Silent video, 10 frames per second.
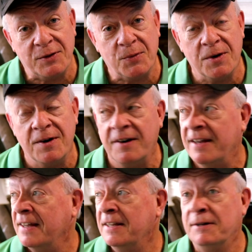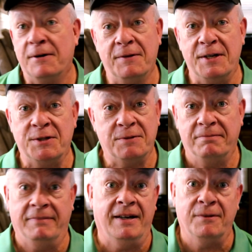to work, are these
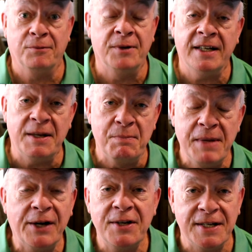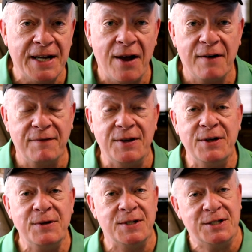really $1,000,000
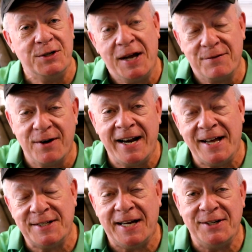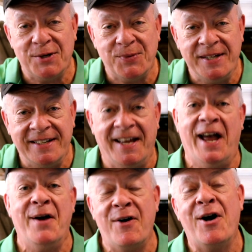views that you have right outside your window.
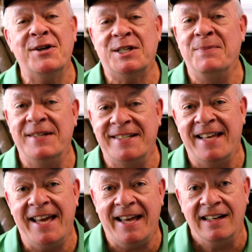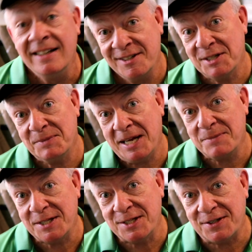How awesome is that?
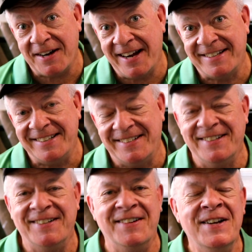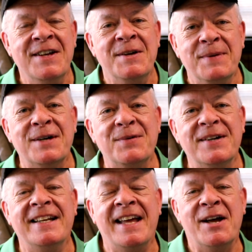Sometimes distracting too, but it
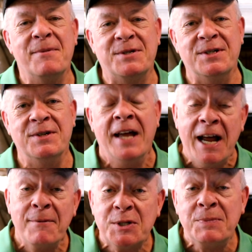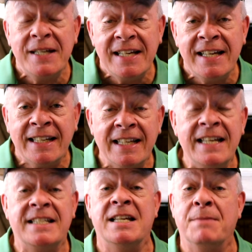really helps me at
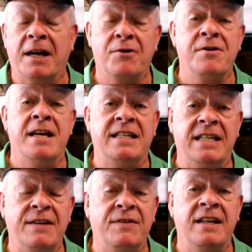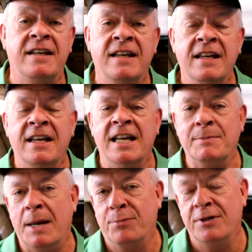least in my creativity and
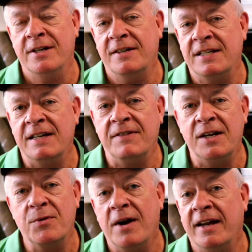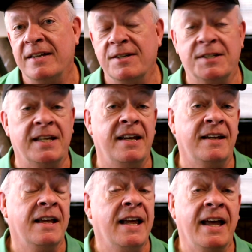my productivity, where I can just
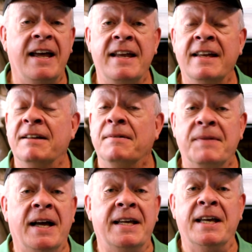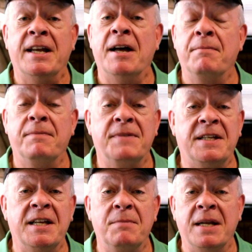take, hey, I get up,
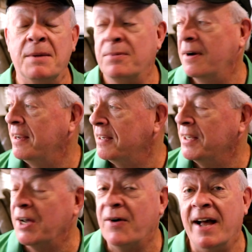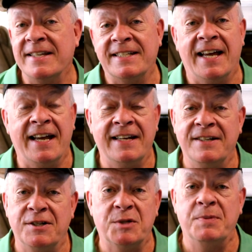10-minute break, go outside
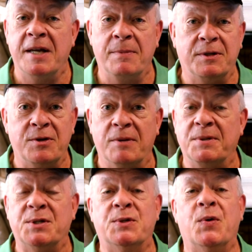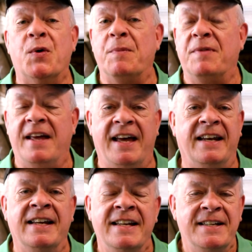and just be able to absorb
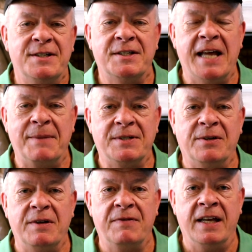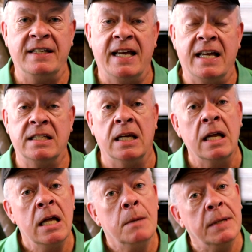that. It's just absolutely fantastic.
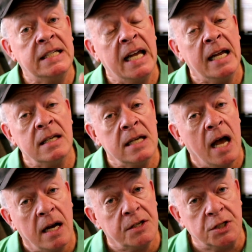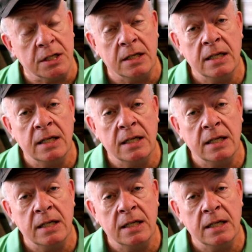But technology